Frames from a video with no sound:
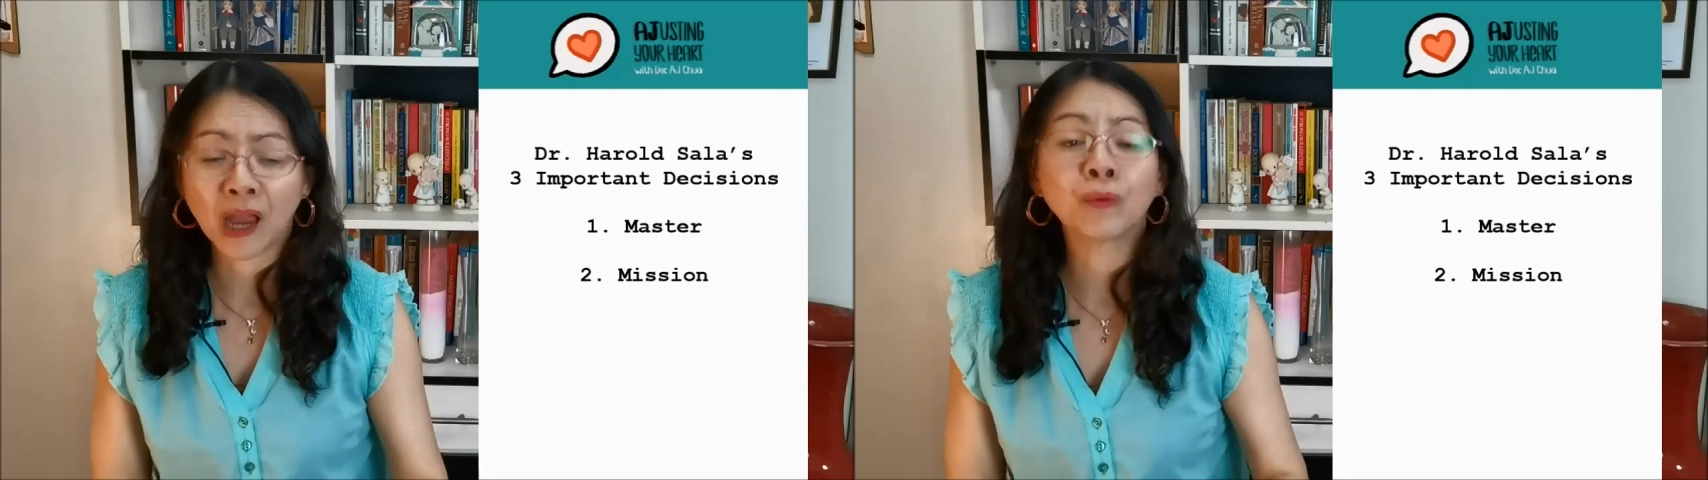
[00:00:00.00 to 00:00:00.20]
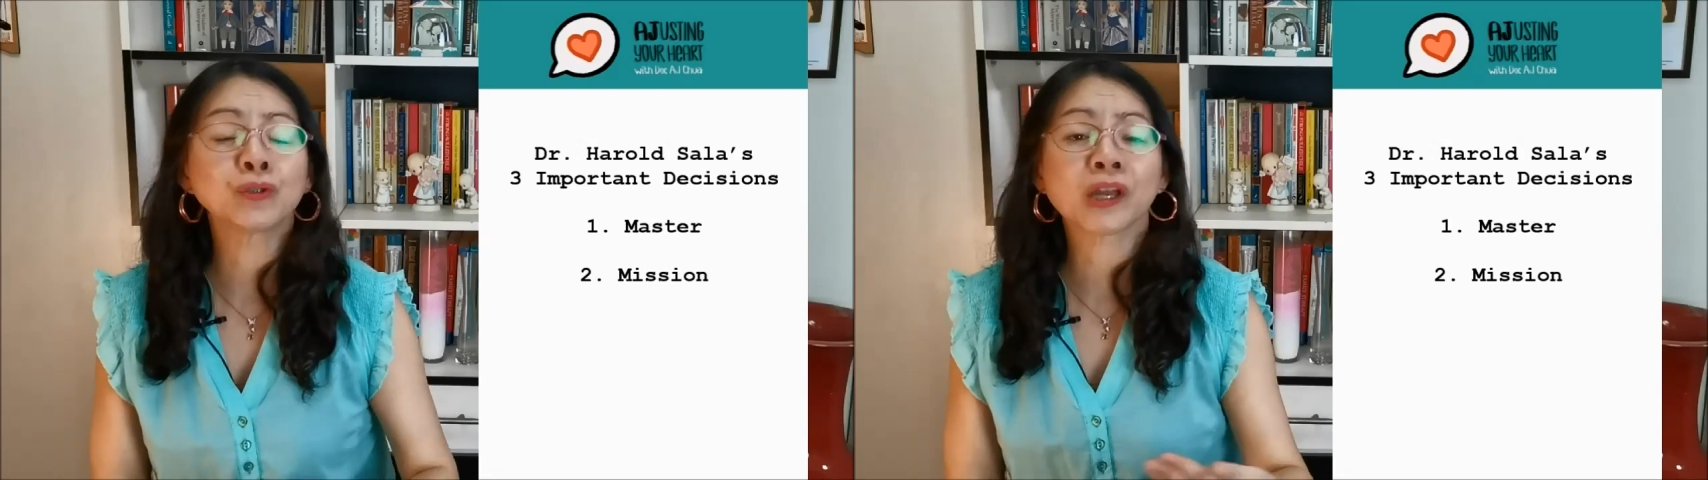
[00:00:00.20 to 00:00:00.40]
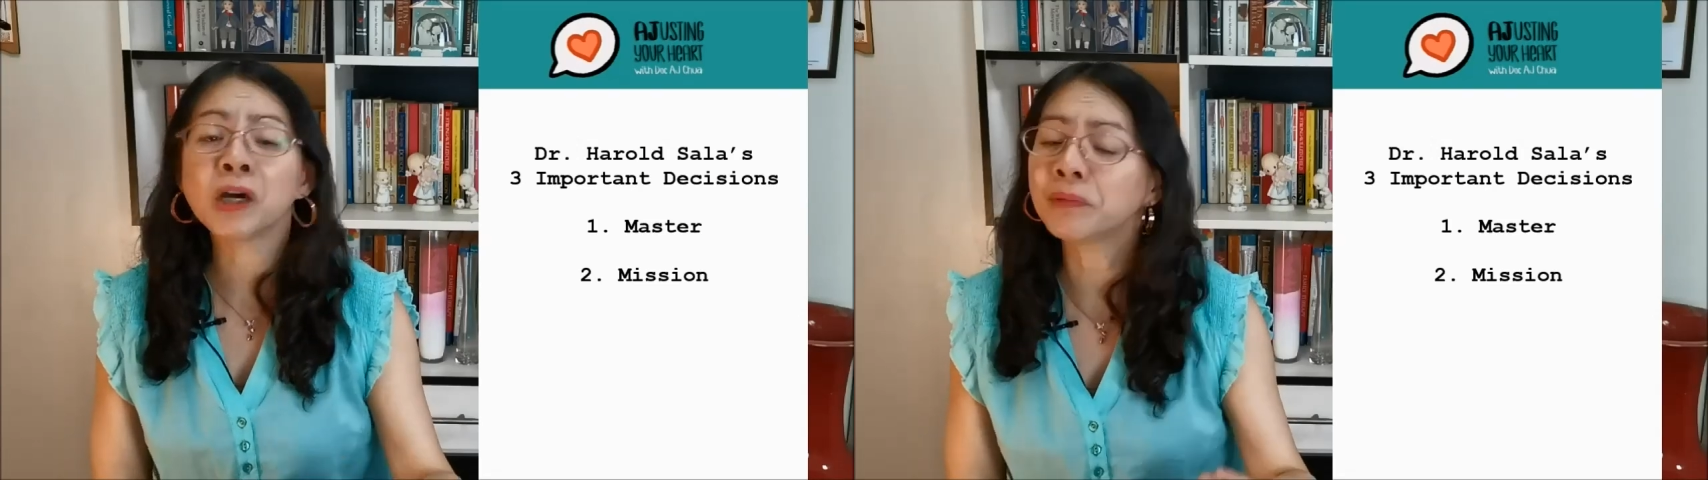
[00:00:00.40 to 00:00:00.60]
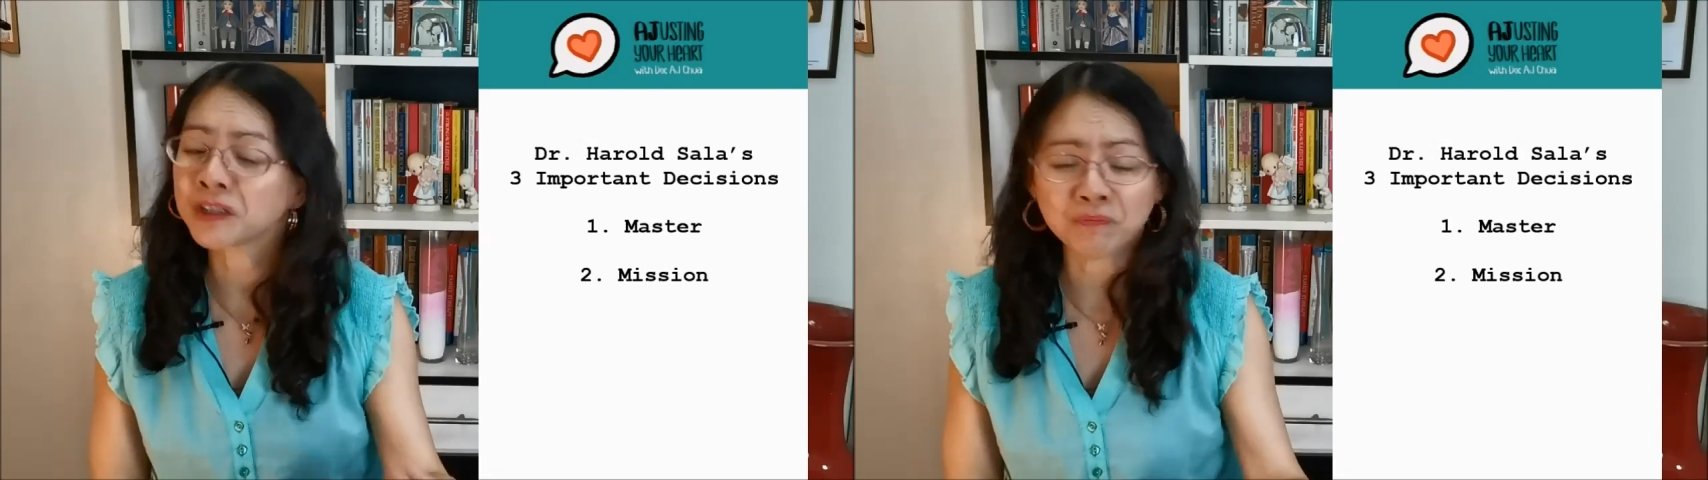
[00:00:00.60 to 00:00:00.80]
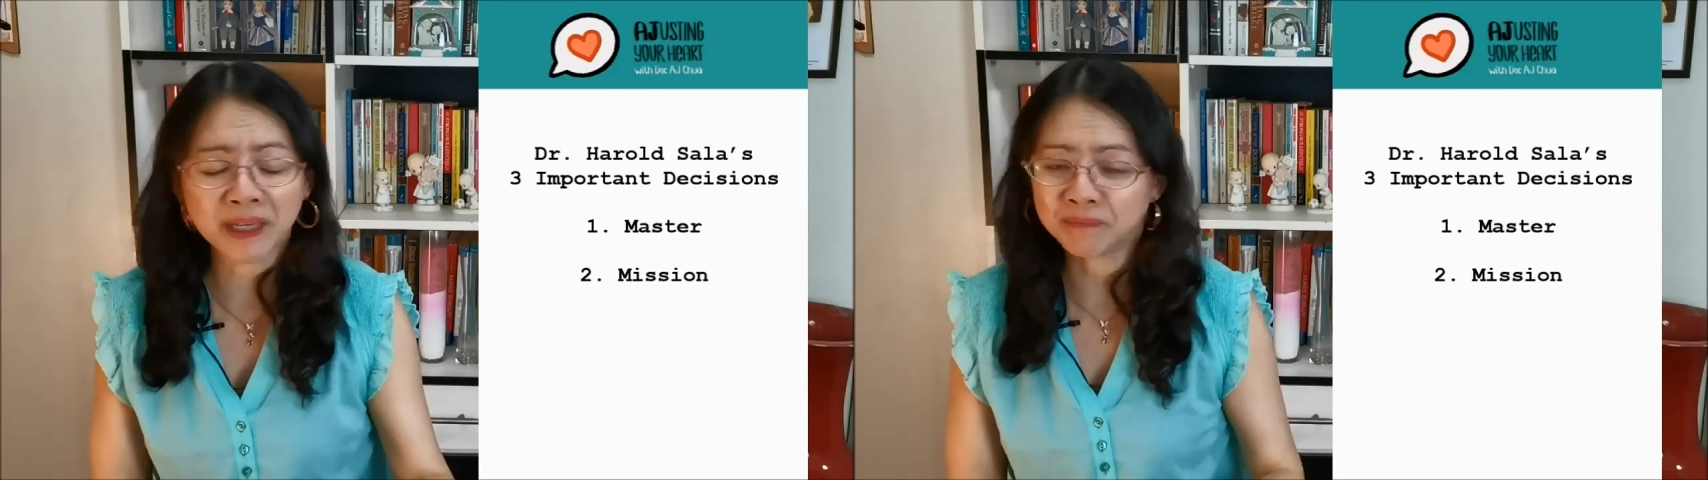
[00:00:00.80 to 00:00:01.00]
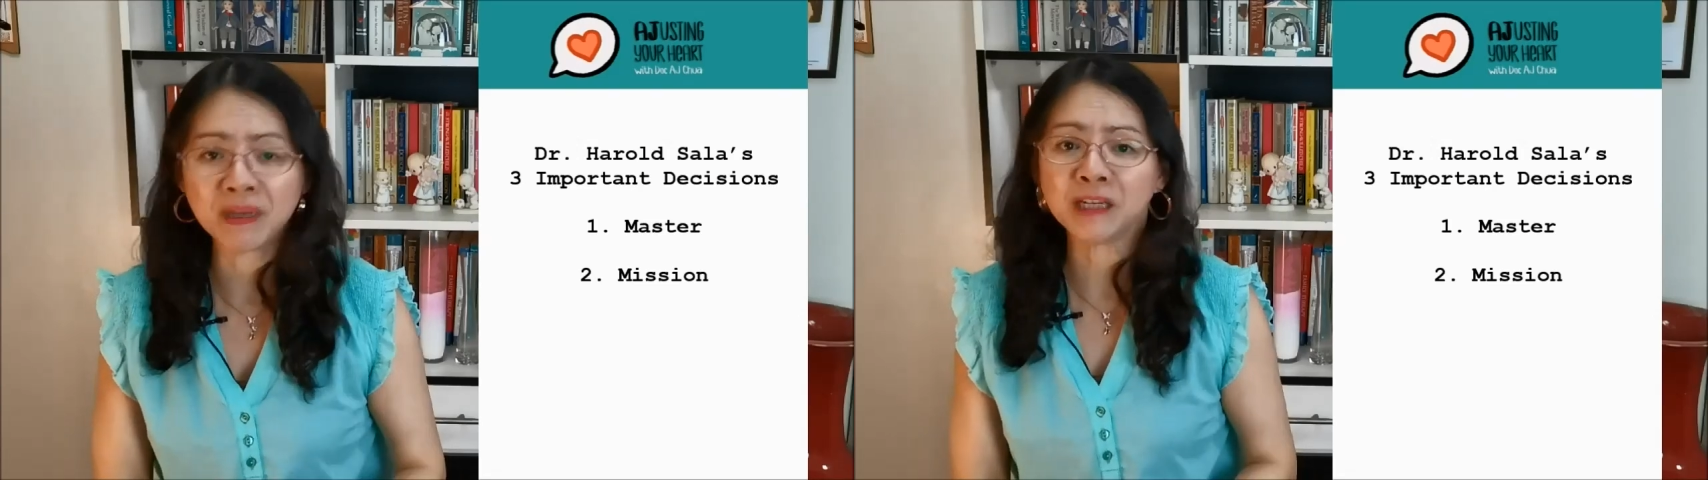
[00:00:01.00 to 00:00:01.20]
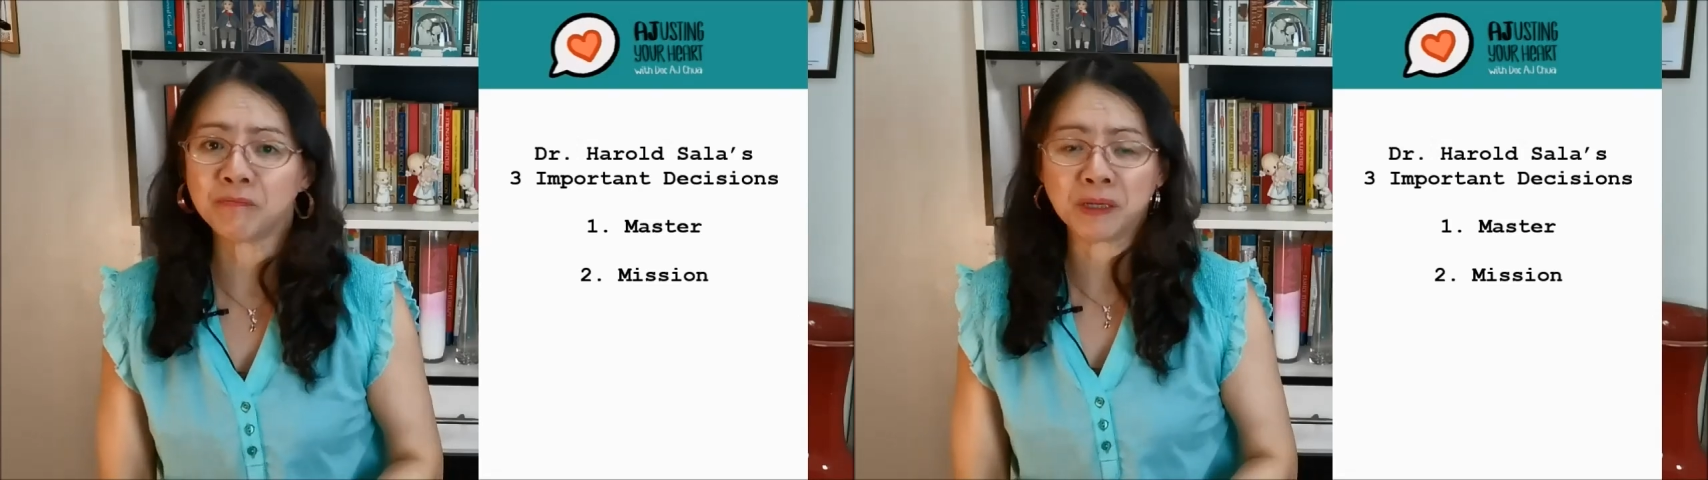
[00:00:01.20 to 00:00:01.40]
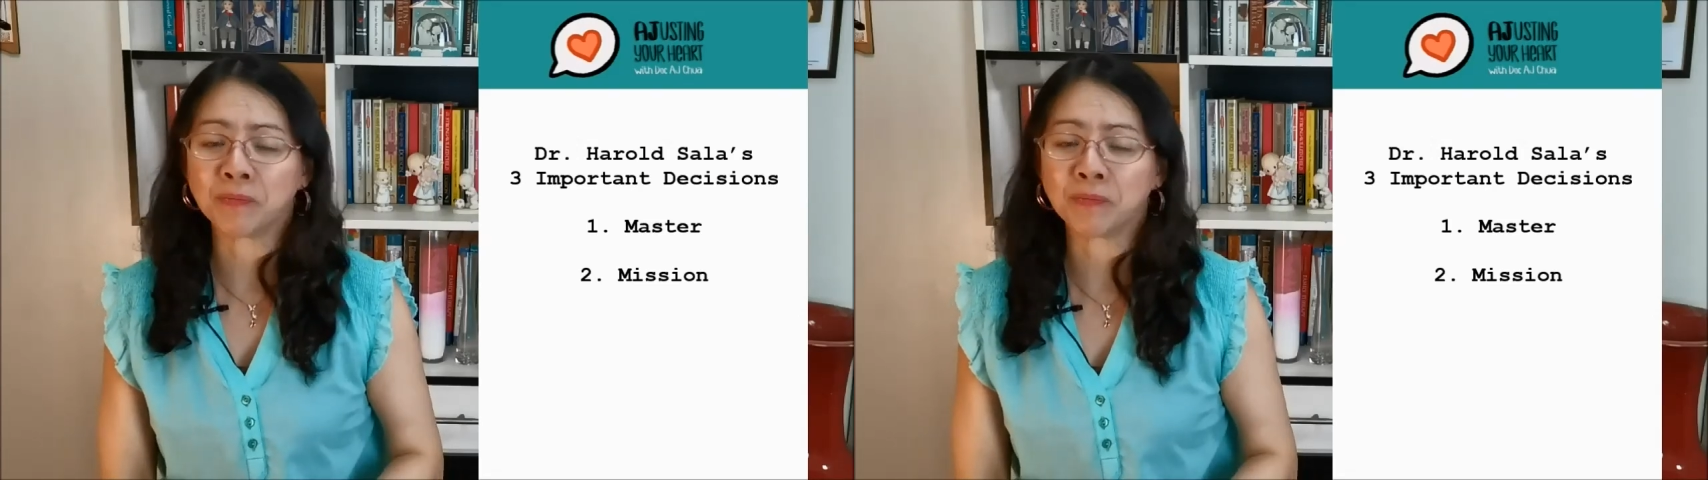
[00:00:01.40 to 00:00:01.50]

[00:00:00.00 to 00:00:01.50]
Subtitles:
I want to help as many